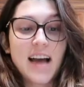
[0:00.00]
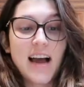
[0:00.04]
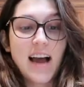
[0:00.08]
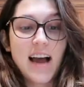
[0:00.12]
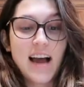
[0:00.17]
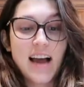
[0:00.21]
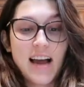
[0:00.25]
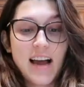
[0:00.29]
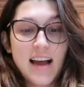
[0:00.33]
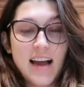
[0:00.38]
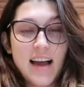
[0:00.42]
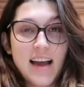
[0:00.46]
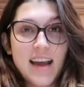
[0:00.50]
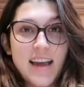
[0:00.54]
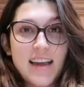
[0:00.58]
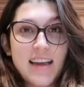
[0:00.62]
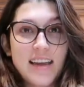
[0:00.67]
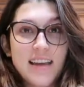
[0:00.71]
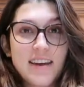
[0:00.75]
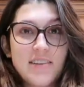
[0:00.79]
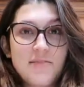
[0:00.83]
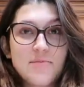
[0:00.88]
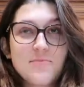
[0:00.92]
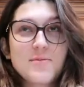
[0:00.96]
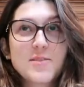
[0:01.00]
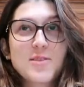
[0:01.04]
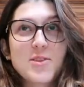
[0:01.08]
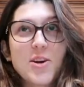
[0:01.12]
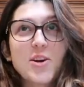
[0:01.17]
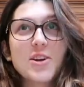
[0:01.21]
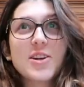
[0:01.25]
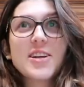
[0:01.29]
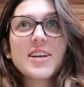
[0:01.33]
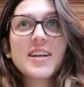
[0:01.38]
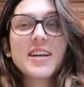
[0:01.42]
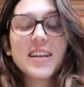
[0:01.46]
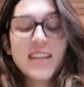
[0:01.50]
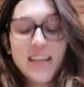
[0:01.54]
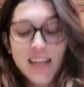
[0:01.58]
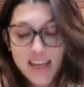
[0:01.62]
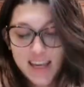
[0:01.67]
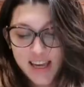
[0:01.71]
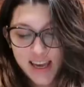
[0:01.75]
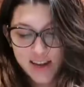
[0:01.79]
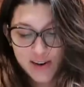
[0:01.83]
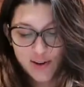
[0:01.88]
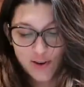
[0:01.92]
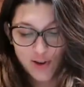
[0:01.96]
I started at
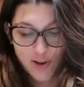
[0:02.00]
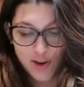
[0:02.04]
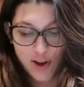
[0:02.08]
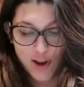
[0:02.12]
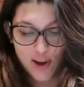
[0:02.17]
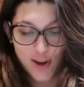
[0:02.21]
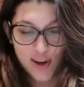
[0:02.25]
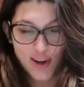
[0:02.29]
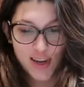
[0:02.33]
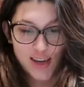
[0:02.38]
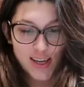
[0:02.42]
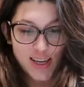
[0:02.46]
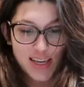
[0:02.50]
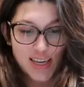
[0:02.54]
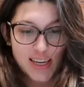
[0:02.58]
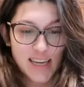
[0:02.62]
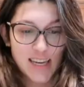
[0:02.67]
like 8 o'clock.